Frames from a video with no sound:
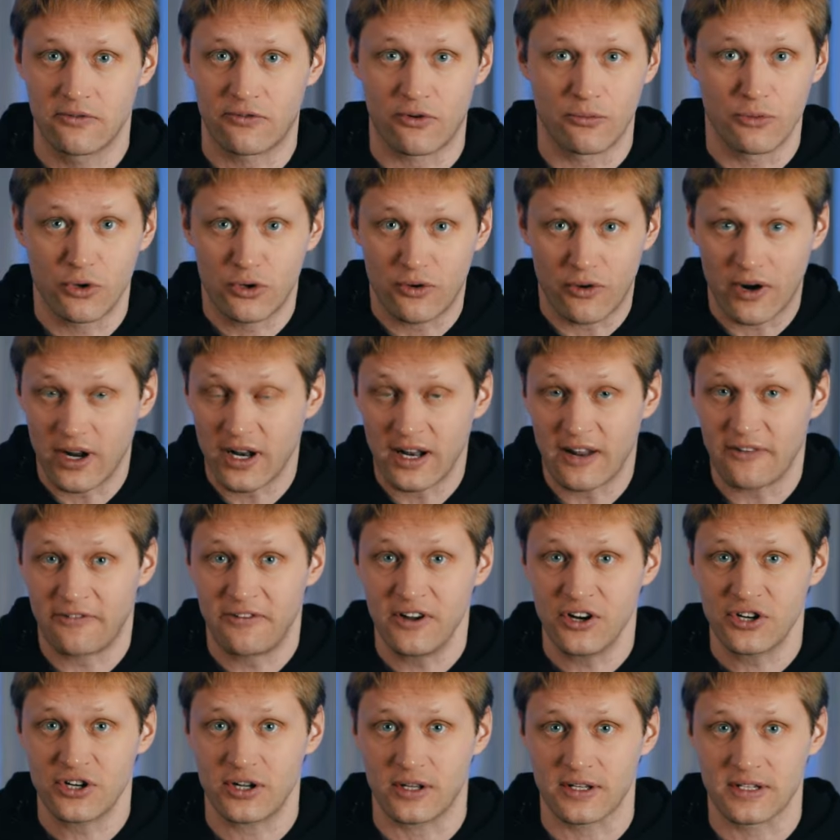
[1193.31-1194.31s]
from Ukrainian
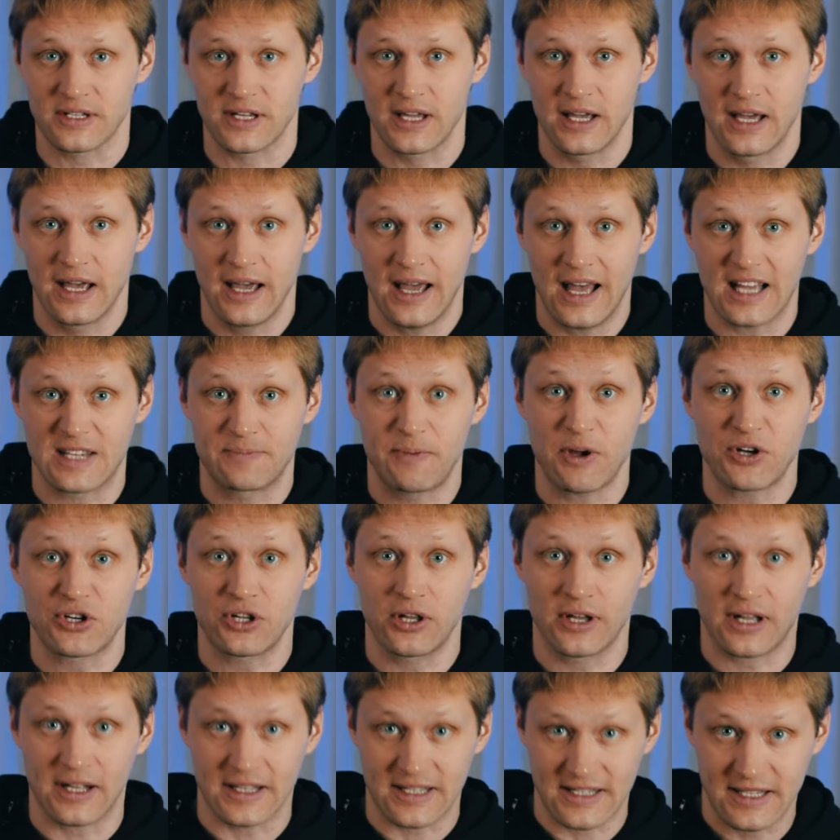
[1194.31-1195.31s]
officials,
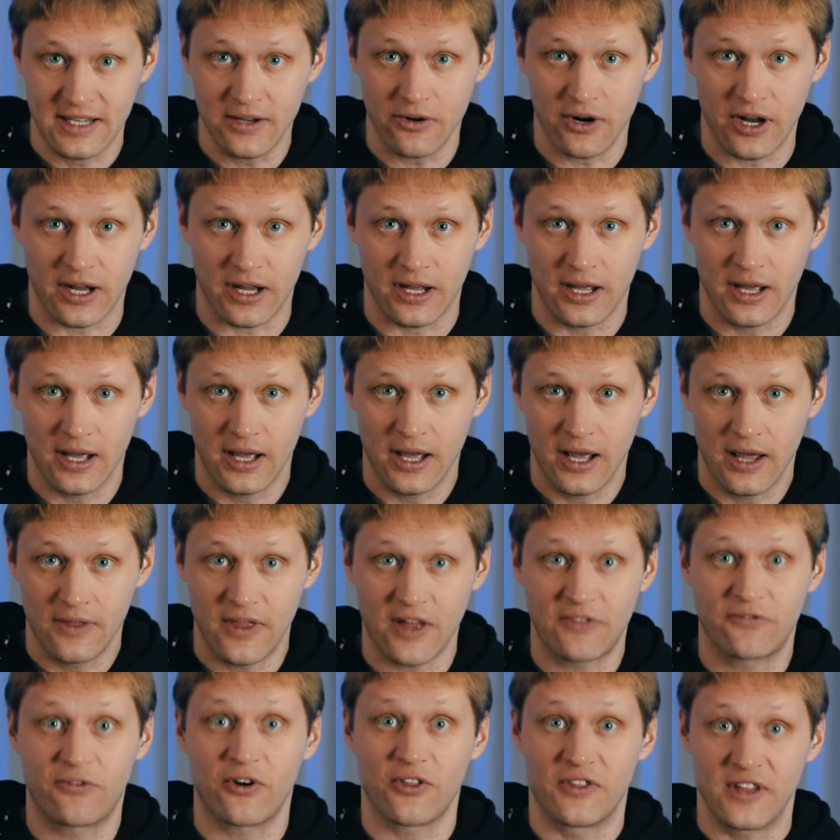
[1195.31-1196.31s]
especially considering
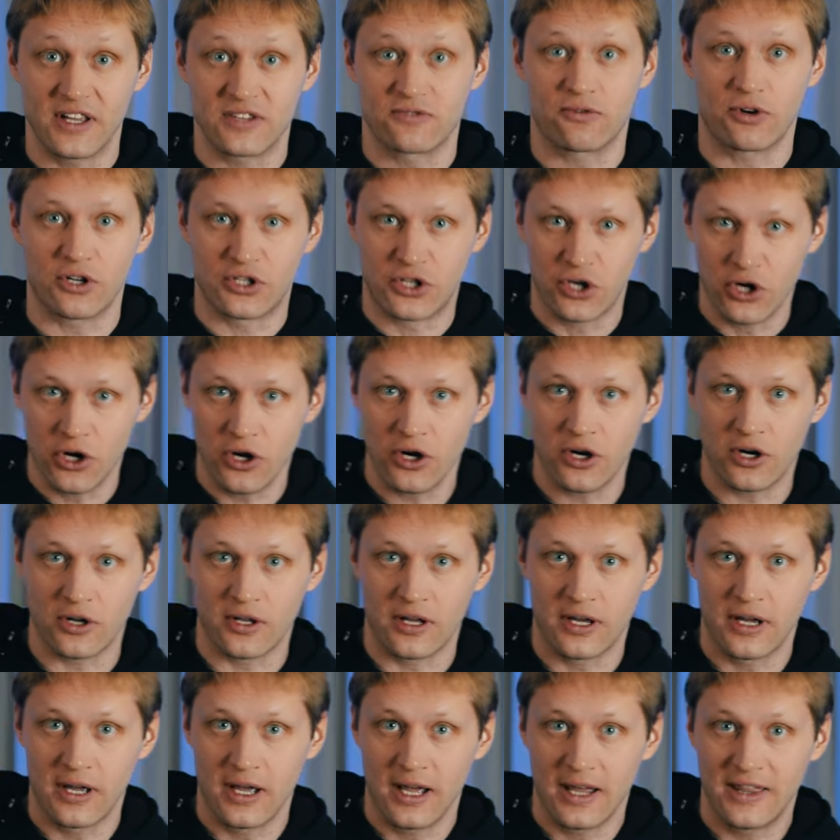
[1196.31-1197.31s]
that for this return,
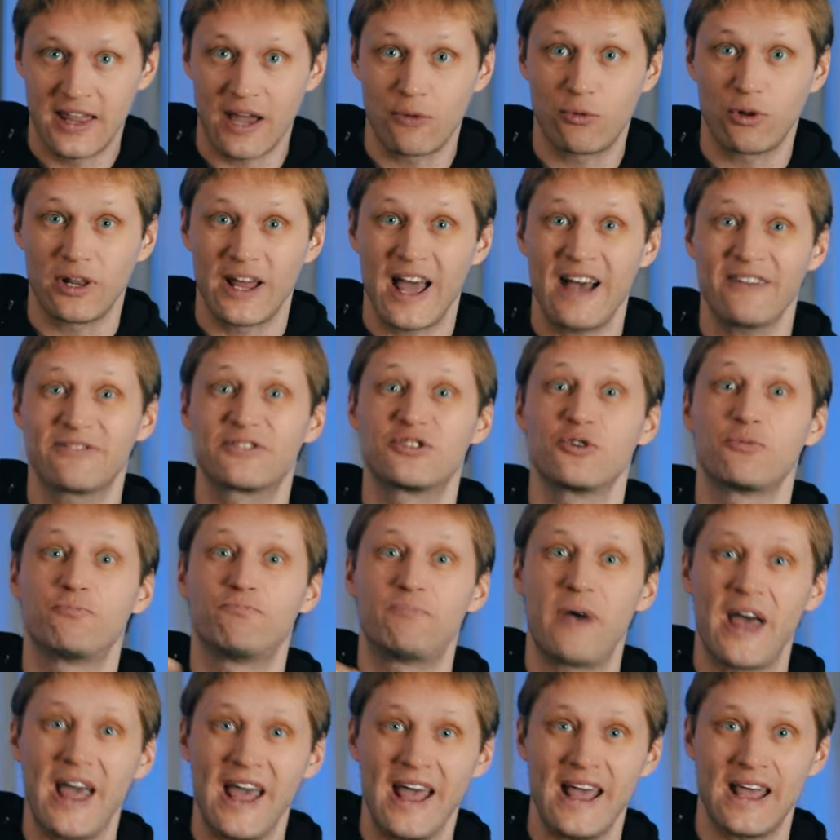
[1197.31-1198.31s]
they will have to
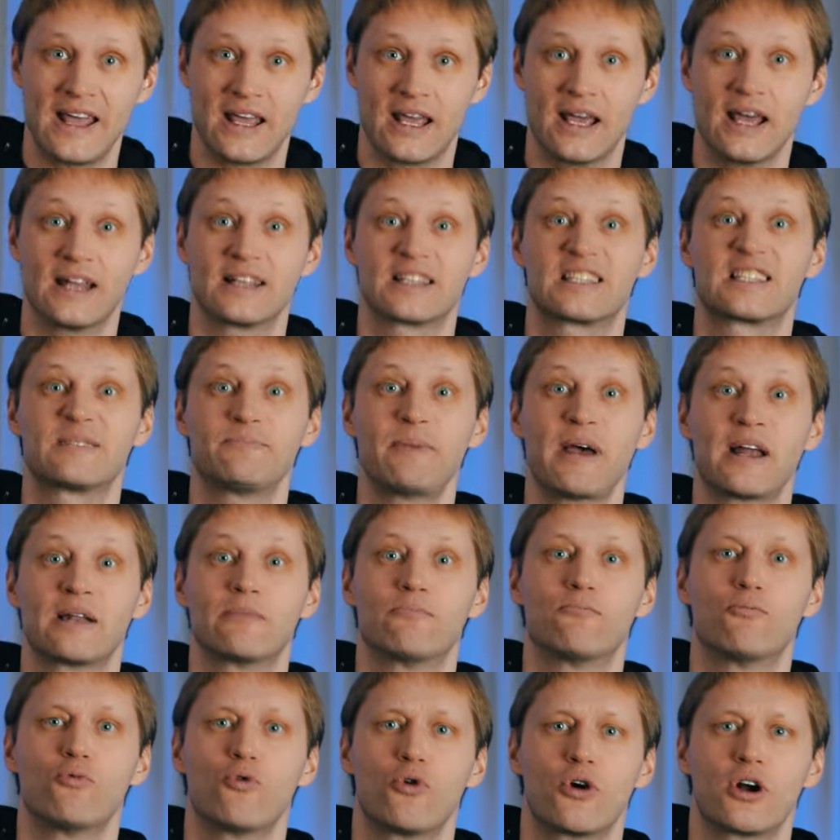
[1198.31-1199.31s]
pay and spend
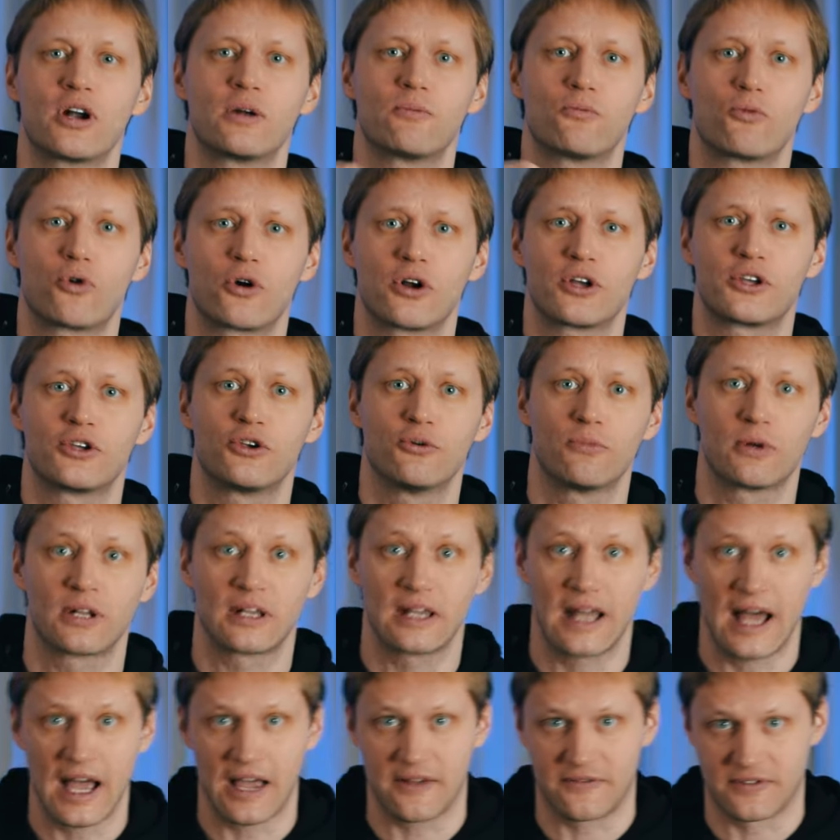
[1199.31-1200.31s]
more and more
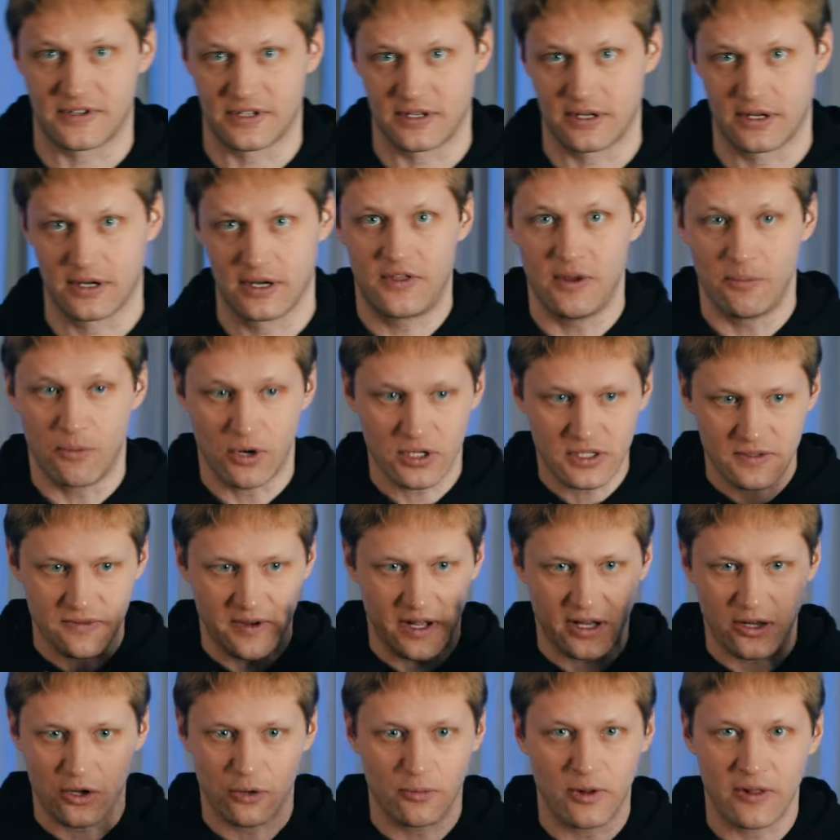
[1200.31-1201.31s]
human lives, the most
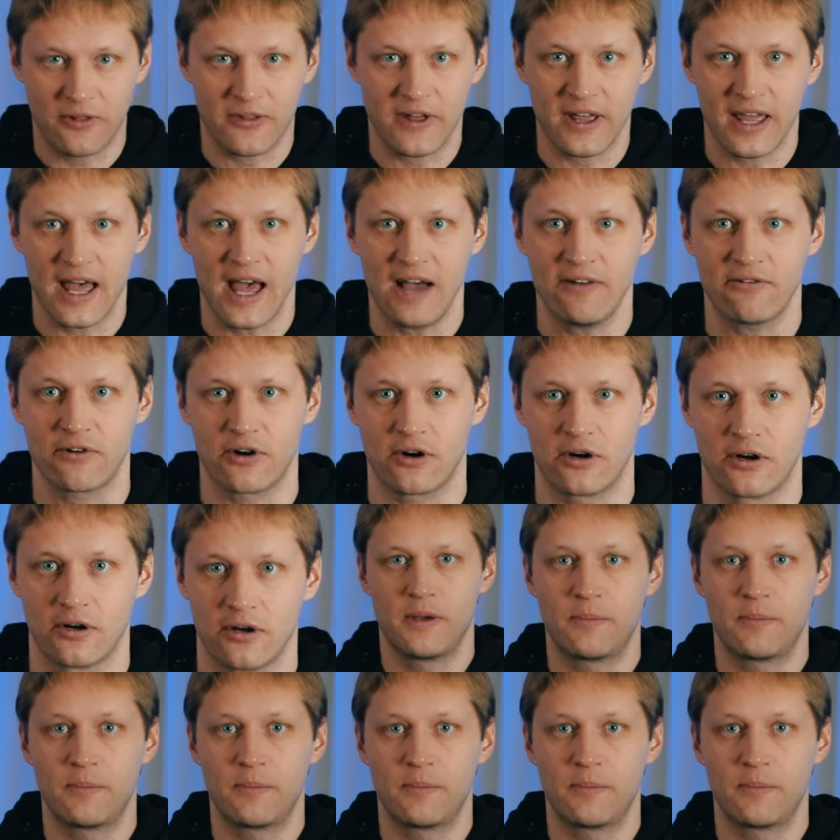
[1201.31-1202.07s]
valuable thing ever.